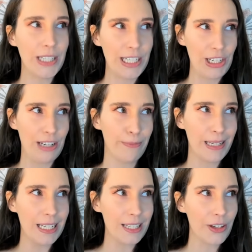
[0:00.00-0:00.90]

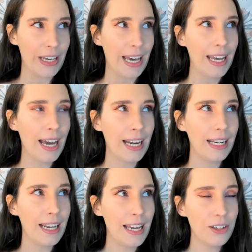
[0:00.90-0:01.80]
achievements, okay?
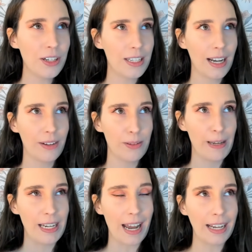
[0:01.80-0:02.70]
And ego doesn't have to
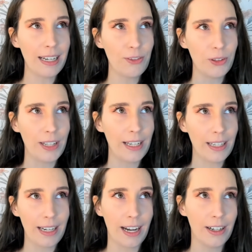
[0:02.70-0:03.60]
be negative or like
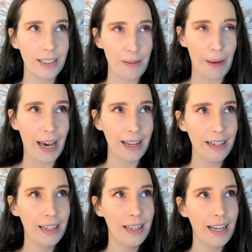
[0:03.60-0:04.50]
inherently bad.